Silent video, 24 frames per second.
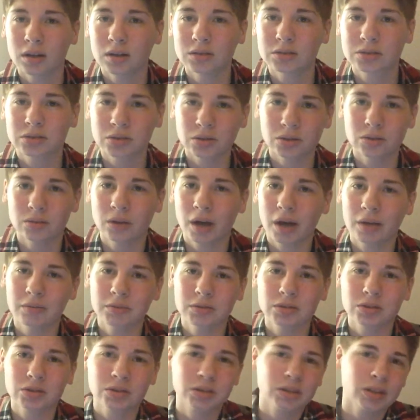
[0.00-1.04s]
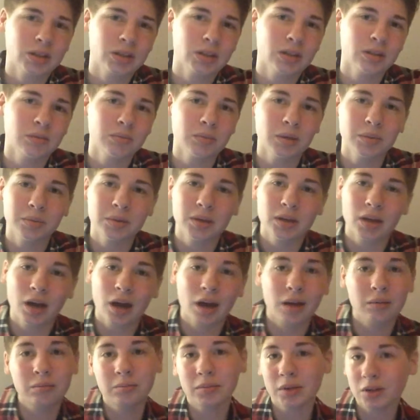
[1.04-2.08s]
So I would see, maybe
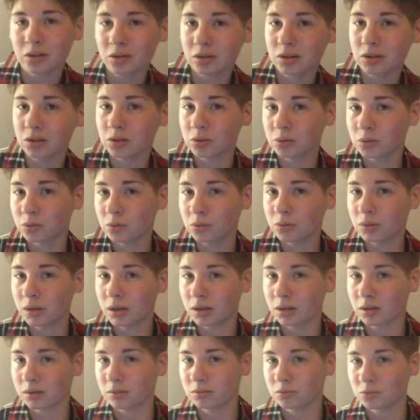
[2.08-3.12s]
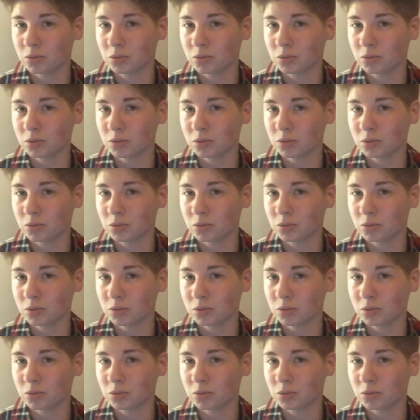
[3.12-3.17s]
I'm married to a